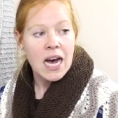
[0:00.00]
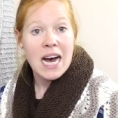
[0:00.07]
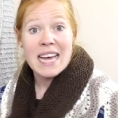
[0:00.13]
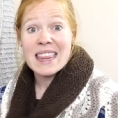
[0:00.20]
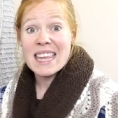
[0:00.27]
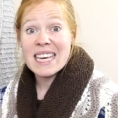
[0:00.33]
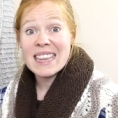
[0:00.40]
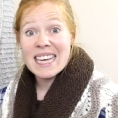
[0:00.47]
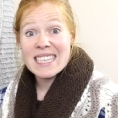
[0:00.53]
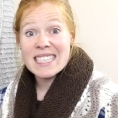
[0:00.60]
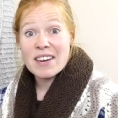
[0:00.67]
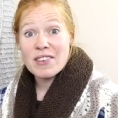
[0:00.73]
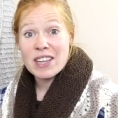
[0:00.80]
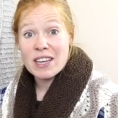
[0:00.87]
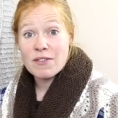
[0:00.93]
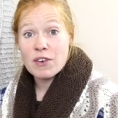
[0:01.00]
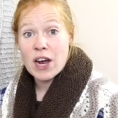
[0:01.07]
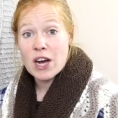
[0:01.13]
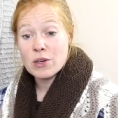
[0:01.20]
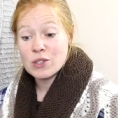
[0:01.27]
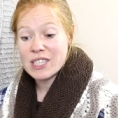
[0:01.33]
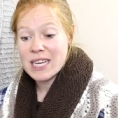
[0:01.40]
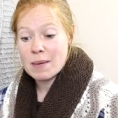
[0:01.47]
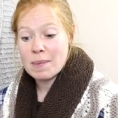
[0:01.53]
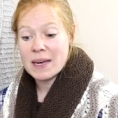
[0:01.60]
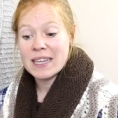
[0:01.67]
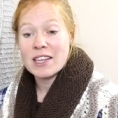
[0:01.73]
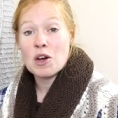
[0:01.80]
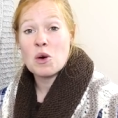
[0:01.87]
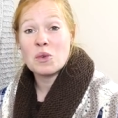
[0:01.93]
I think that's everything for
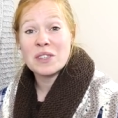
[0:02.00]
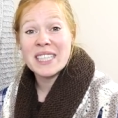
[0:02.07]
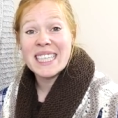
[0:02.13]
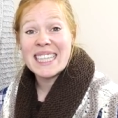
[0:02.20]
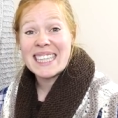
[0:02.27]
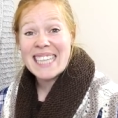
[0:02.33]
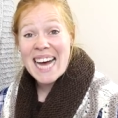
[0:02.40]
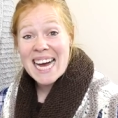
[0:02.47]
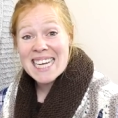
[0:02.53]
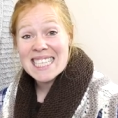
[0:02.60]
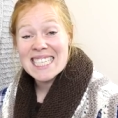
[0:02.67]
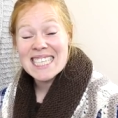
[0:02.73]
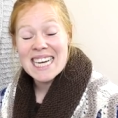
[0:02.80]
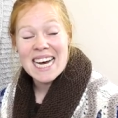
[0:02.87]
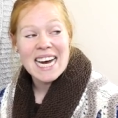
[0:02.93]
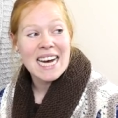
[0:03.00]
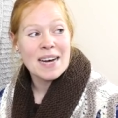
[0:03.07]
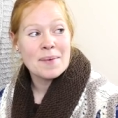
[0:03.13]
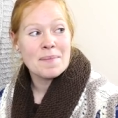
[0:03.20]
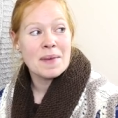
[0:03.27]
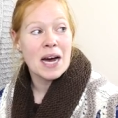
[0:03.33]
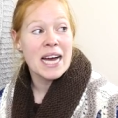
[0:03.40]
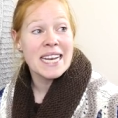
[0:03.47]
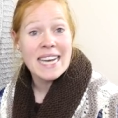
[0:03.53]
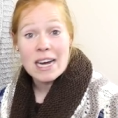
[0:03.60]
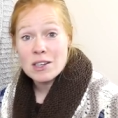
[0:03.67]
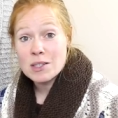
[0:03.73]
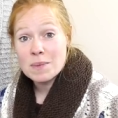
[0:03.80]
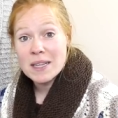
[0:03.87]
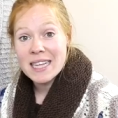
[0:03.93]
housekeeping. The only last um,
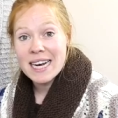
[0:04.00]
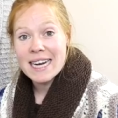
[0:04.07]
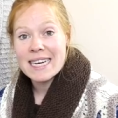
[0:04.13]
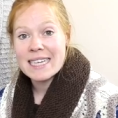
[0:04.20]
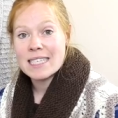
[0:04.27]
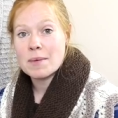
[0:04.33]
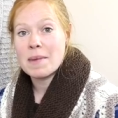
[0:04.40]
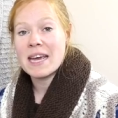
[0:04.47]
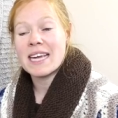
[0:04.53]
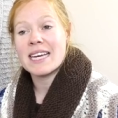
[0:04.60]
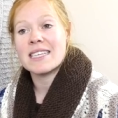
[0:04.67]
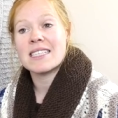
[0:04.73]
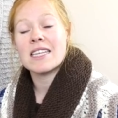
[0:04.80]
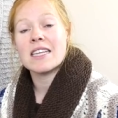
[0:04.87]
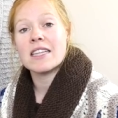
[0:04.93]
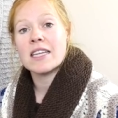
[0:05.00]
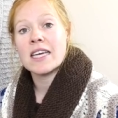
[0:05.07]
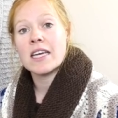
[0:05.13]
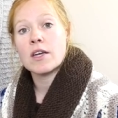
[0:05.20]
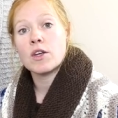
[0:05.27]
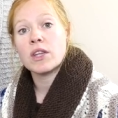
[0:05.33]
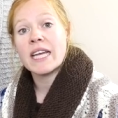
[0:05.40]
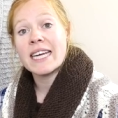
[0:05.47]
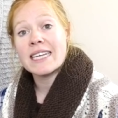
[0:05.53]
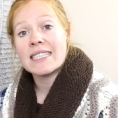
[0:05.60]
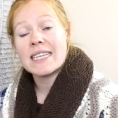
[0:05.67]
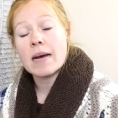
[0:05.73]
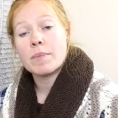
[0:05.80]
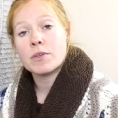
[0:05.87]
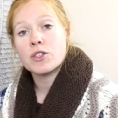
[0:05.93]
announcement that I need to make is that the
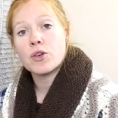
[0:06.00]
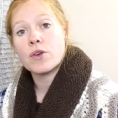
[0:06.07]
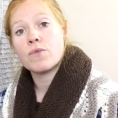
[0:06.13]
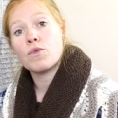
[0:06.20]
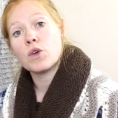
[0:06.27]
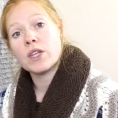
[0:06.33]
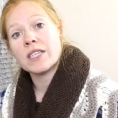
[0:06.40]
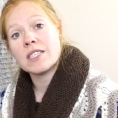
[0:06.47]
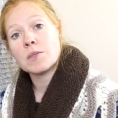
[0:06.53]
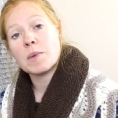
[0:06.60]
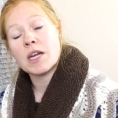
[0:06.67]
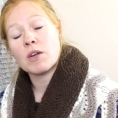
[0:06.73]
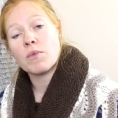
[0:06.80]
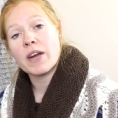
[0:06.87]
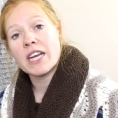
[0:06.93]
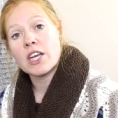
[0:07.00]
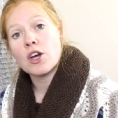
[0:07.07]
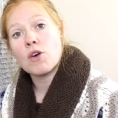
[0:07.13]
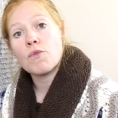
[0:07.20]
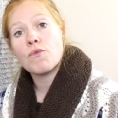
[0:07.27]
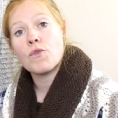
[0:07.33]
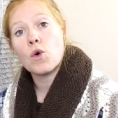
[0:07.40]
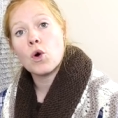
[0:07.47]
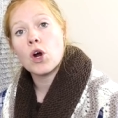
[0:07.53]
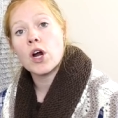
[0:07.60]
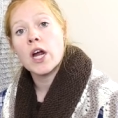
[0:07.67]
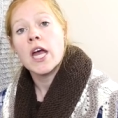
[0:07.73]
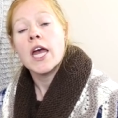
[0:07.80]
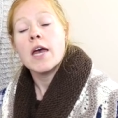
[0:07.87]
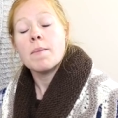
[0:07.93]
latest episode of Wool n' Spinning Radio
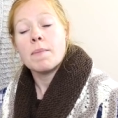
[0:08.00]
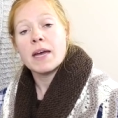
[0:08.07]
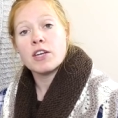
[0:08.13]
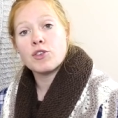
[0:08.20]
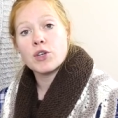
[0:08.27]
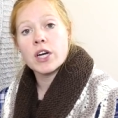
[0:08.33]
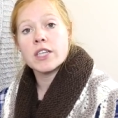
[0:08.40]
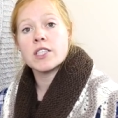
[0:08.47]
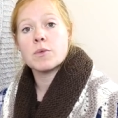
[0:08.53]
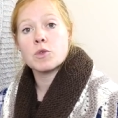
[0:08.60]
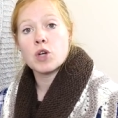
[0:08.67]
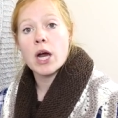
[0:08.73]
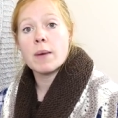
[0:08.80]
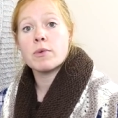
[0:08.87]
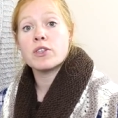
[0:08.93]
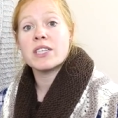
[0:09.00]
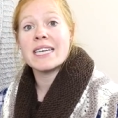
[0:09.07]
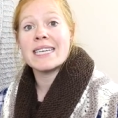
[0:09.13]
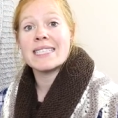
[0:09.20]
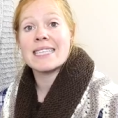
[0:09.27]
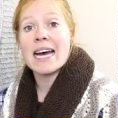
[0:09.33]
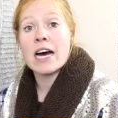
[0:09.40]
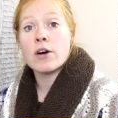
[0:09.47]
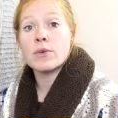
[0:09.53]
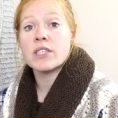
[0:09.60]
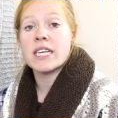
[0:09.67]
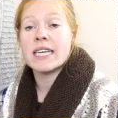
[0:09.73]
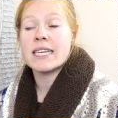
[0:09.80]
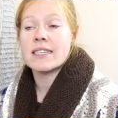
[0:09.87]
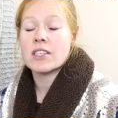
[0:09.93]
for Patreon subscribers is out.
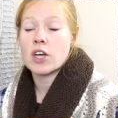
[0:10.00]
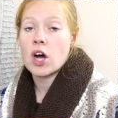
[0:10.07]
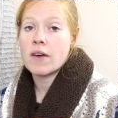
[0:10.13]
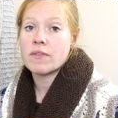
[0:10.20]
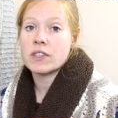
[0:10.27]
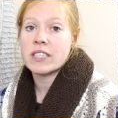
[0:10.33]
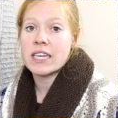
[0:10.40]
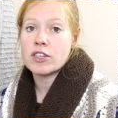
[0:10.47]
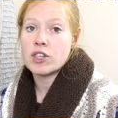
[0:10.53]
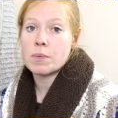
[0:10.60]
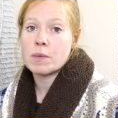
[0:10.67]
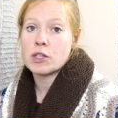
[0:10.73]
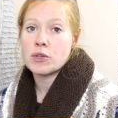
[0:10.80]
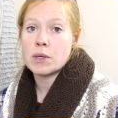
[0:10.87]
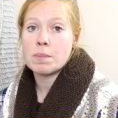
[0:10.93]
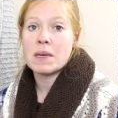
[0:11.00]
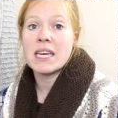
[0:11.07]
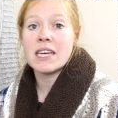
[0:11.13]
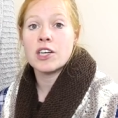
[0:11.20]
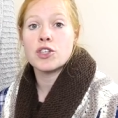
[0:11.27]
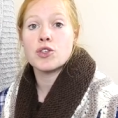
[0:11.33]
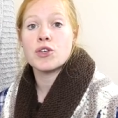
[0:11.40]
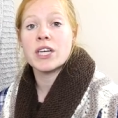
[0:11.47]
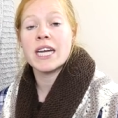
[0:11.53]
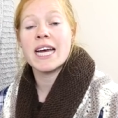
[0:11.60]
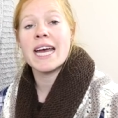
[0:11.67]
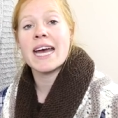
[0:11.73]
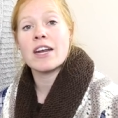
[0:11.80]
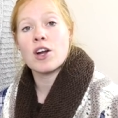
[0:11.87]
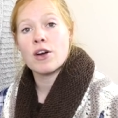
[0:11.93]
It is a conversation between me, Katrina,
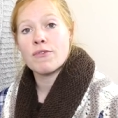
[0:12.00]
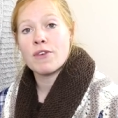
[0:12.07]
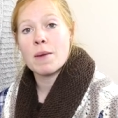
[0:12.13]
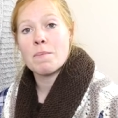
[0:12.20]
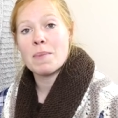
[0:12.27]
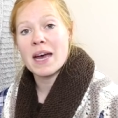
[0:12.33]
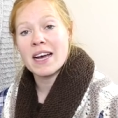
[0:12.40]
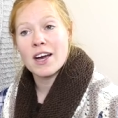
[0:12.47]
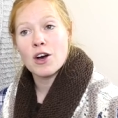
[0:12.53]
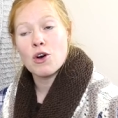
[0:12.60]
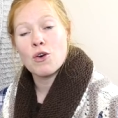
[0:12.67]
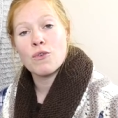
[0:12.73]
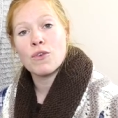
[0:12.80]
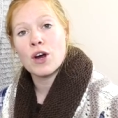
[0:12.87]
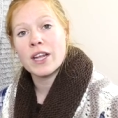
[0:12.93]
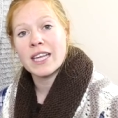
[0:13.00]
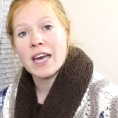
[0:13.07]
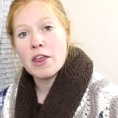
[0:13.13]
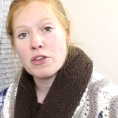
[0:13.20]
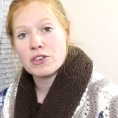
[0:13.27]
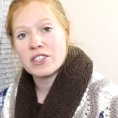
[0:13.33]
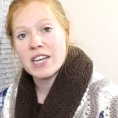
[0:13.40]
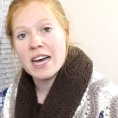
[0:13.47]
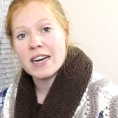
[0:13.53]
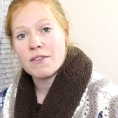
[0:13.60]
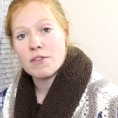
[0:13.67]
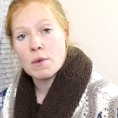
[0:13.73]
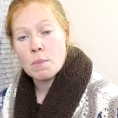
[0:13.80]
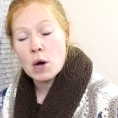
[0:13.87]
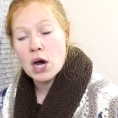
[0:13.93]
and our friend Becca over on the other side
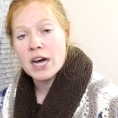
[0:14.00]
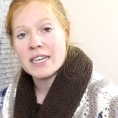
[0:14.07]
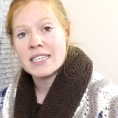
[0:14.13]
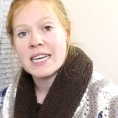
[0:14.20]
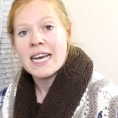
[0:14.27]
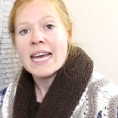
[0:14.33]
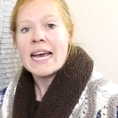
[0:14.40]
of the pond